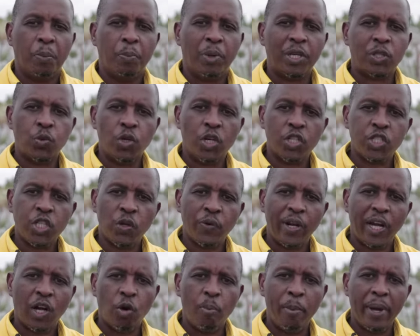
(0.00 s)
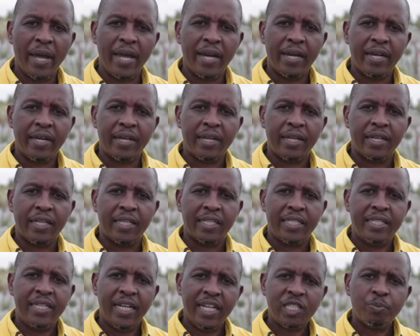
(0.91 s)
But we also recommend
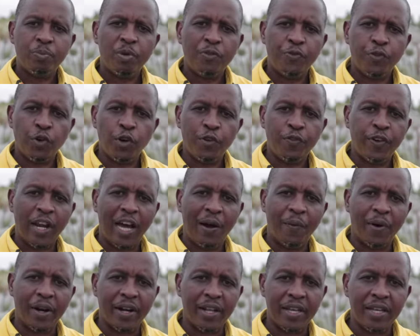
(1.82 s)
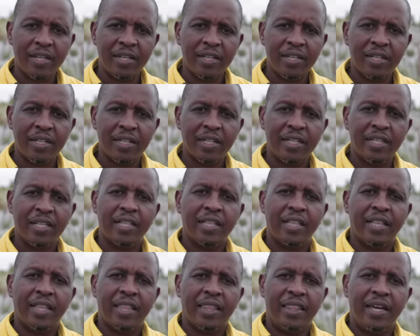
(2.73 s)
just before flowering
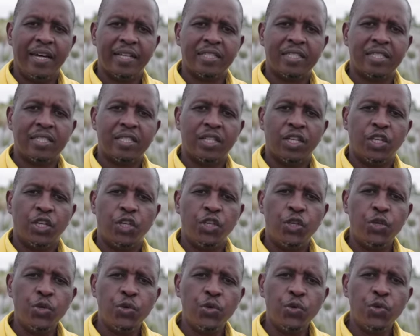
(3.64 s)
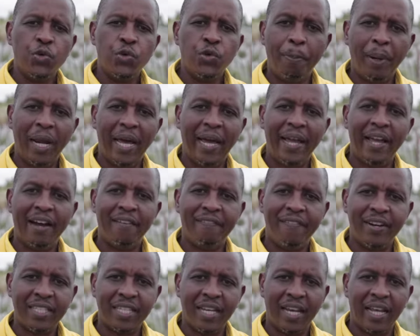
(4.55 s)
that you apply a
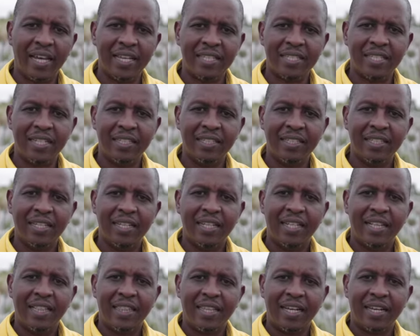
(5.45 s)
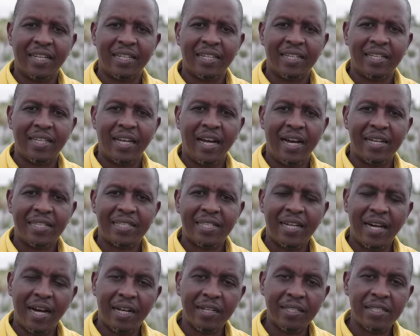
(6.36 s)
fertilizer that has
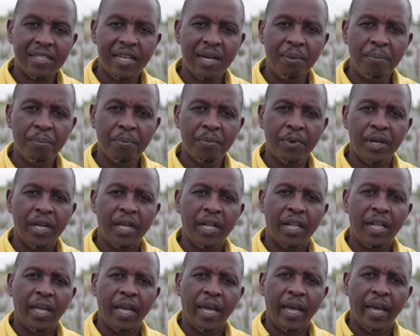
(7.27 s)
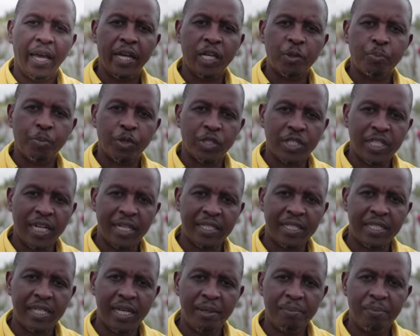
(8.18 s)
calcium and
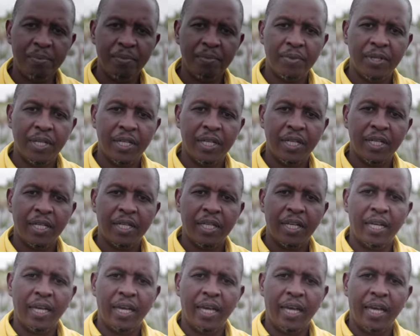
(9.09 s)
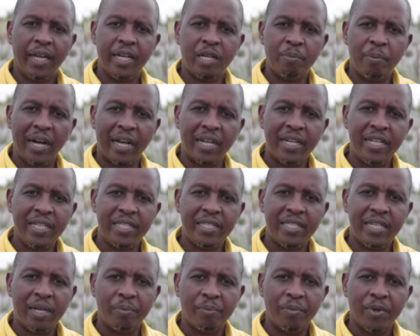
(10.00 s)
potassium and
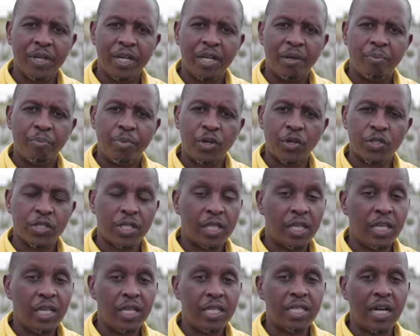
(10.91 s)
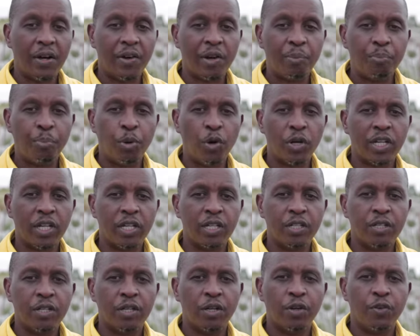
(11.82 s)
magnesium, because these are
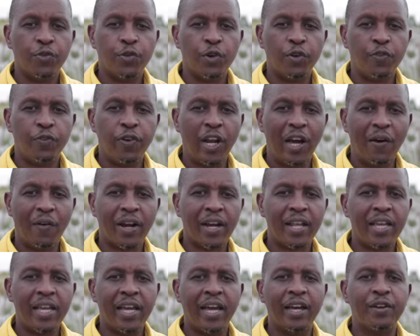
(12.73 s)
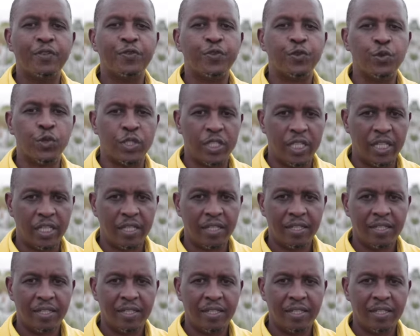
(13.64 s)
important for flowering and fruiting.